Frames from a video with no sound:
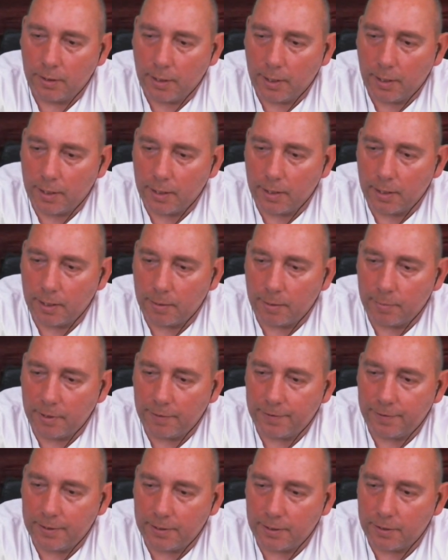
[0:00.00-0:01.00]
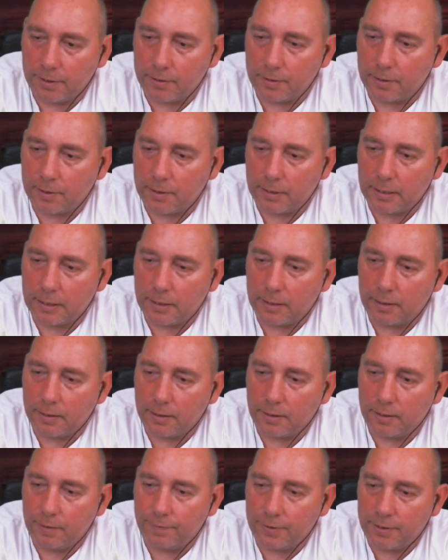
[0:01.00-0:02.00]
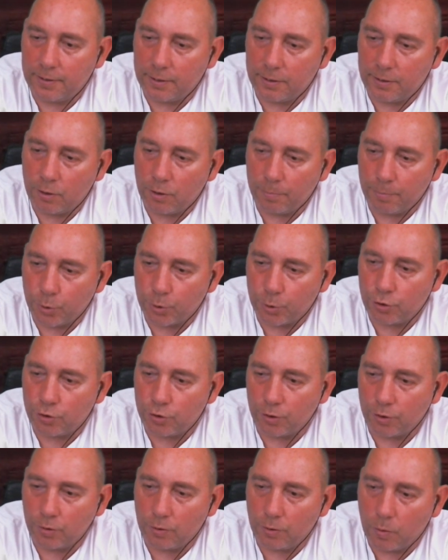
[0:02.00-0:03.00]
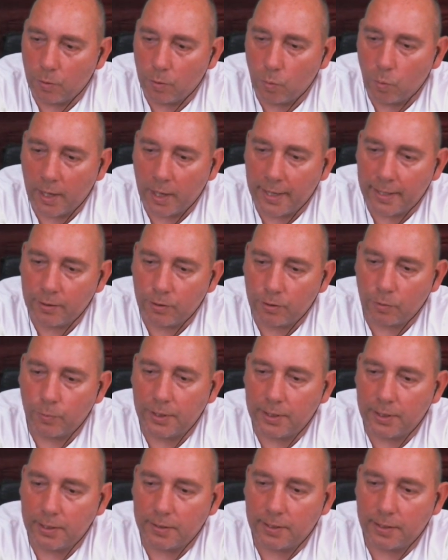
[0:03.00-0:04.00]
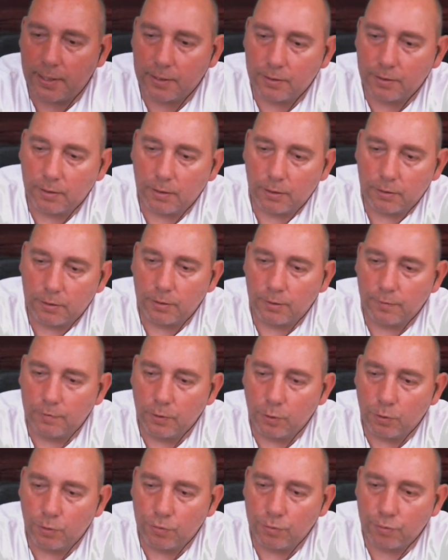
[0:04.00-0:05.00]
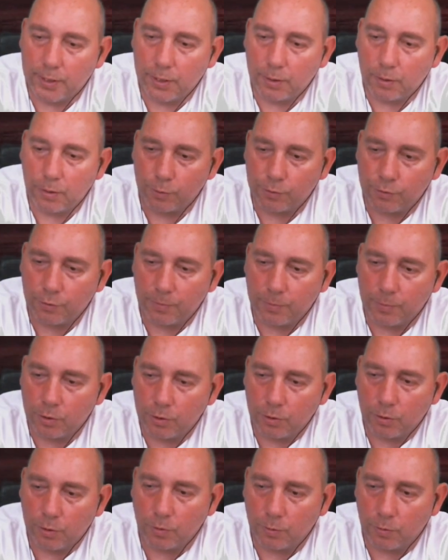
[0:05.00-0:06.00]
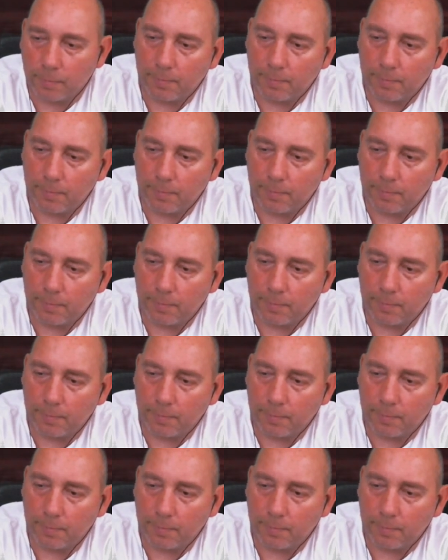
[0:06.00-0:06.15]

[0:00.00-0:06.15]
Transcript: If it is combustion, why do we detect a lot of neutrinos from the sun?